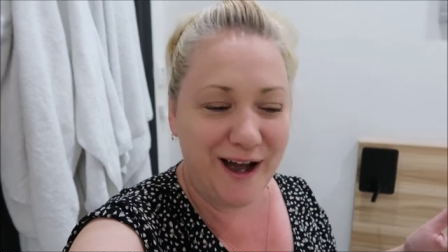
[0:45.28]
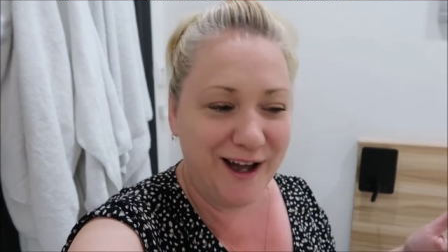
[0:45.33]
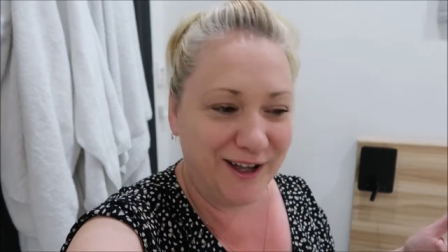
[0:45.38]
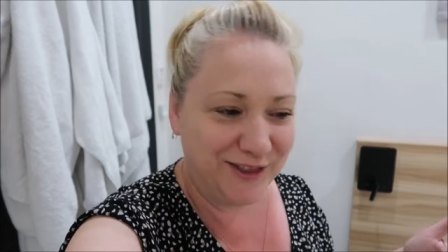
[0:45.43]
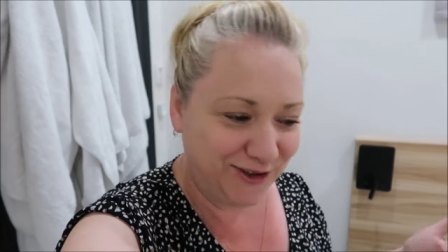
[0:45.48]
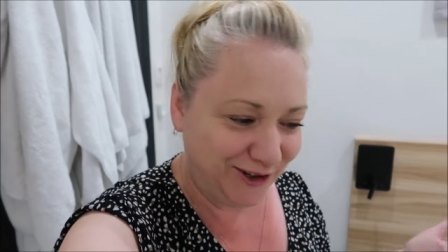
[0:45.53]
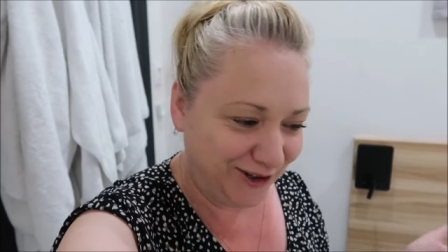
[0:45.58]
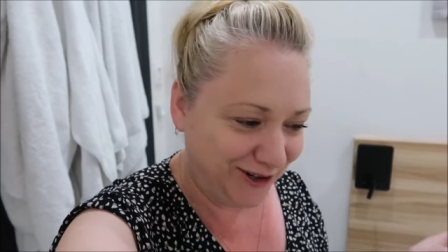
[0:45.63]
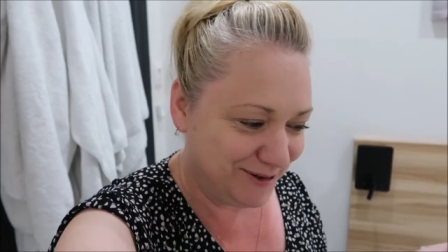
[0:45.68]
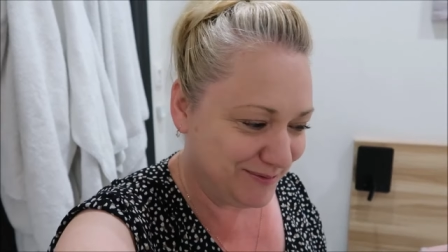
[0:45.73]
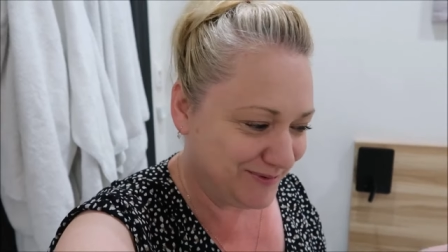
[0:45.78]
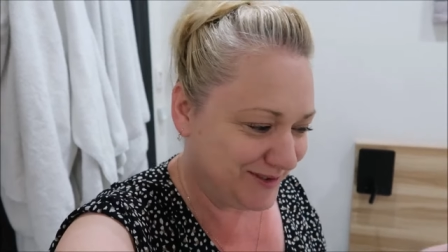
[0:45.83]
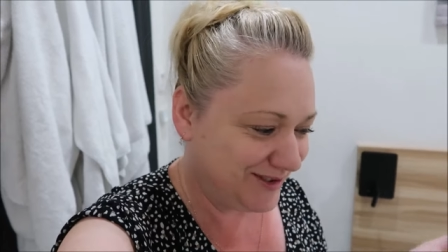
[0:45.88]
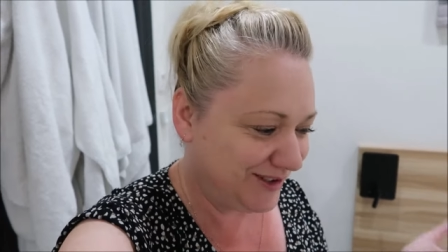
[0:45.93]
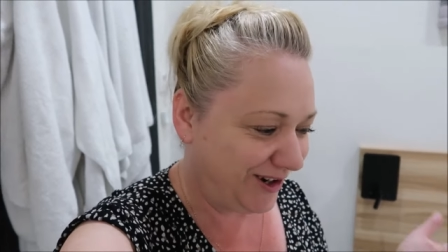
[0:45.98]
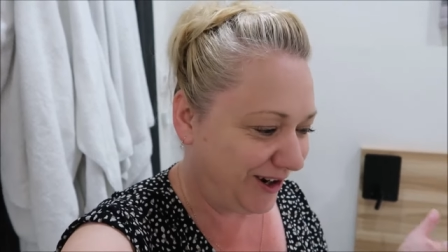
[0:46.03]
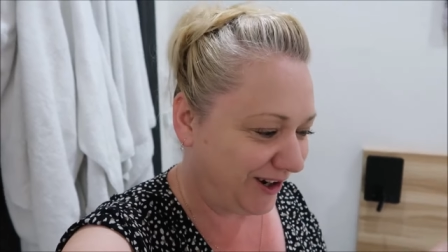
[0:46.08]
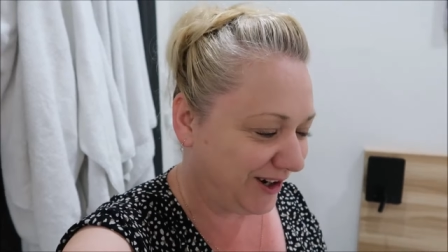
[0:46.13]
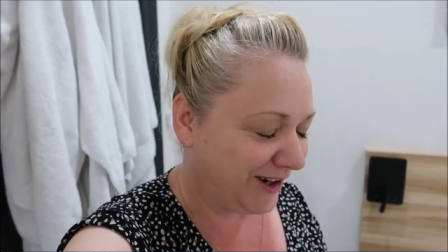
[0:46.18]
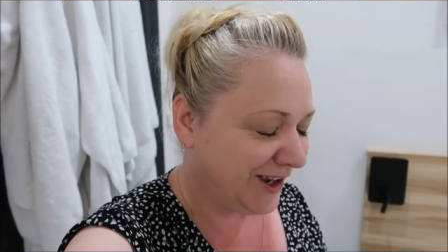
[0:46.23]
bathroom.
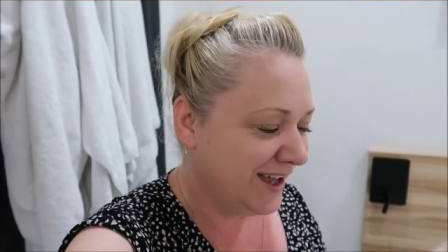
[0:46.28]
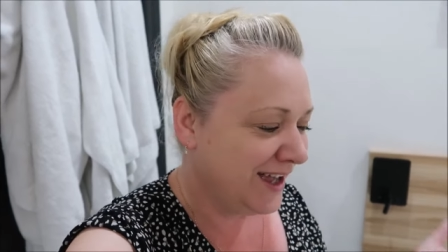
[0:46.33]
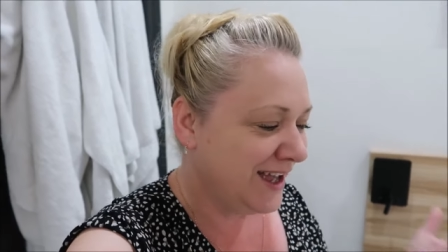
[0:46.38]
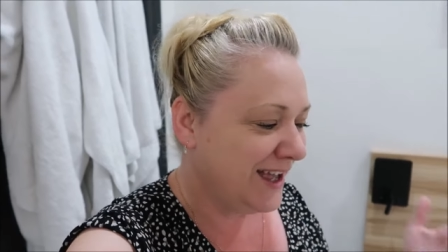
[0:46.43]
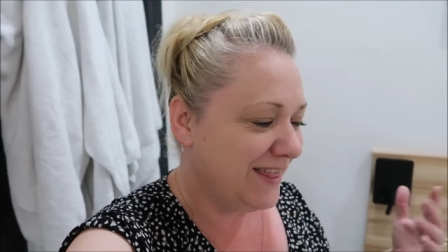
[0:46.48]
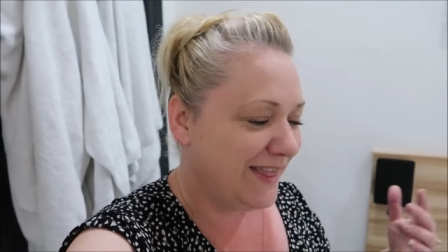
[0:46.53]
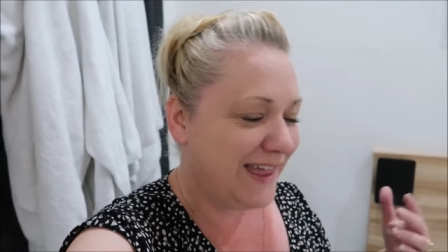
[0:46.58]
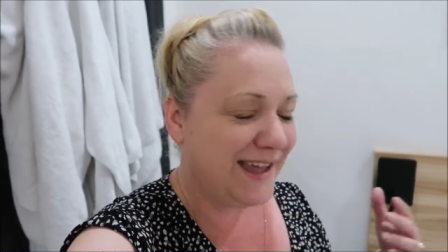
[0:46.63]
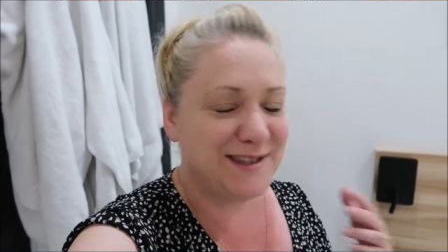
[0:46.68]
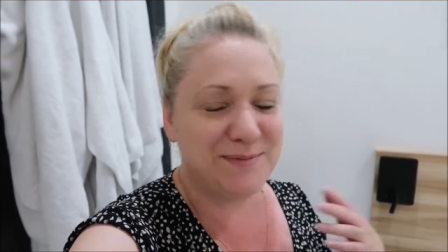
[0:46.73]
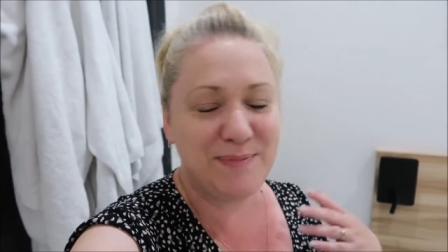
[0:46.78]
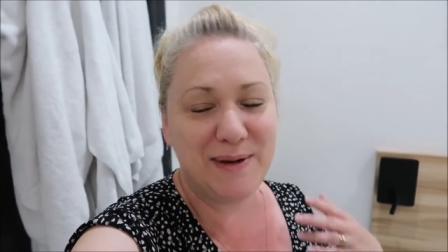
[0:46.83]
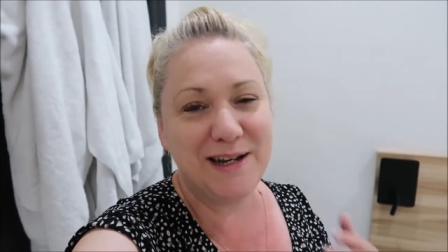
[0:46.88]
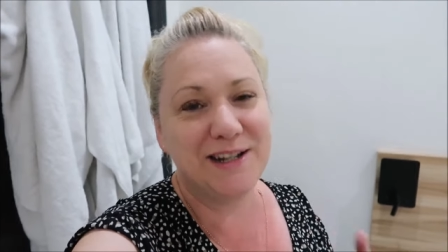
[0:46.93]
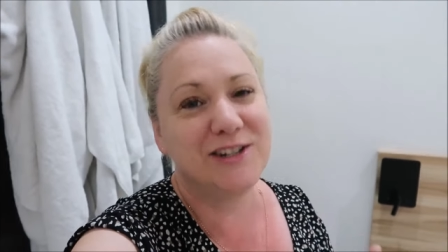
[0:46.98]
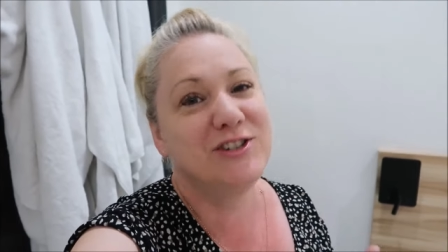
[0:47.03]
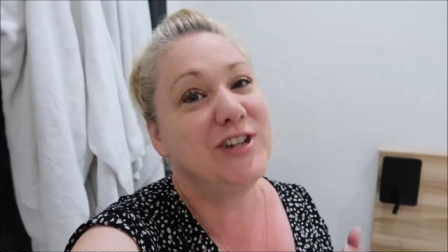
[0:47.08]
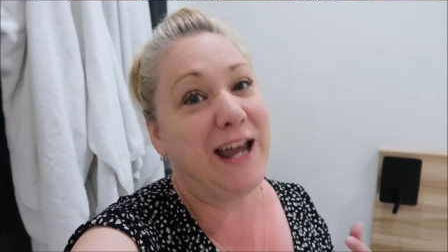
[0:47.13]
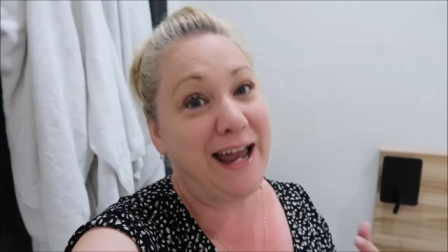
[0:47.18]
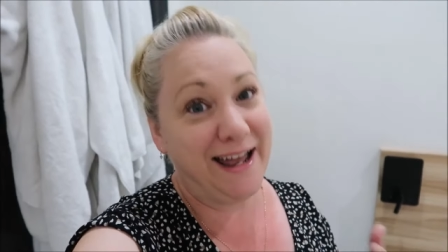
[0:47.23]
So that's been
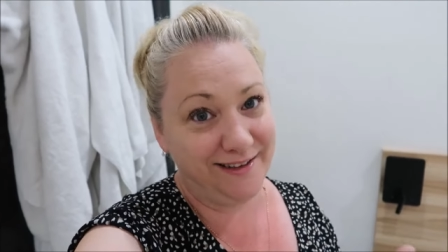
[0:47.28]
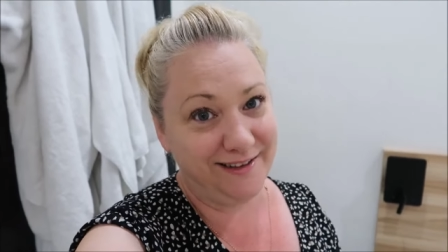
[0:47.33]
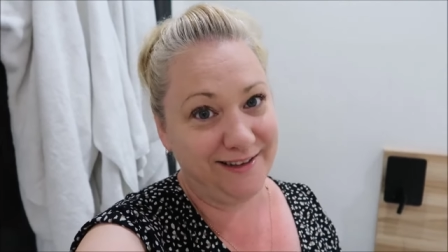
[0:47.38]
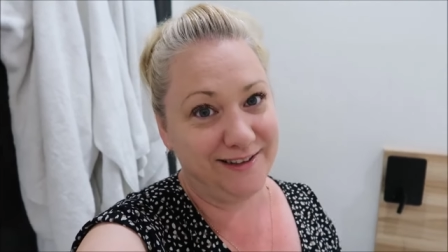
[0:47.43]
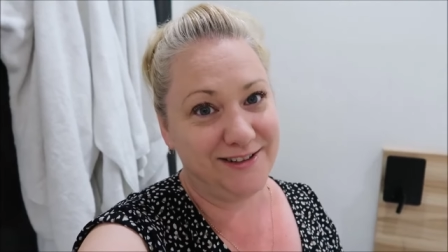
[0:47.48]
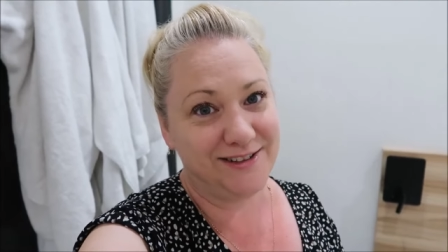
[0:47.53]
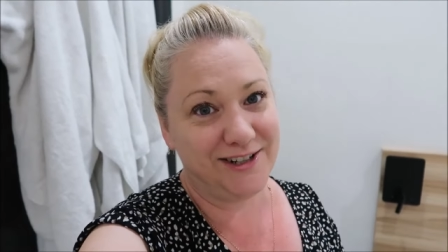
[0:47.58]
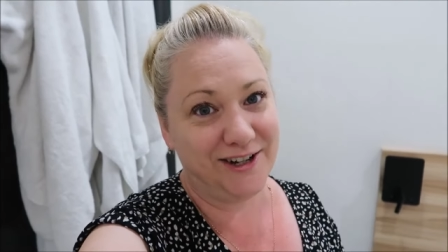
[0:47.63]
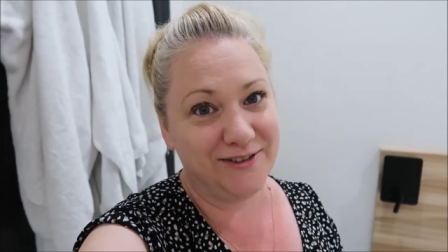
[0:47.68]
a challenge,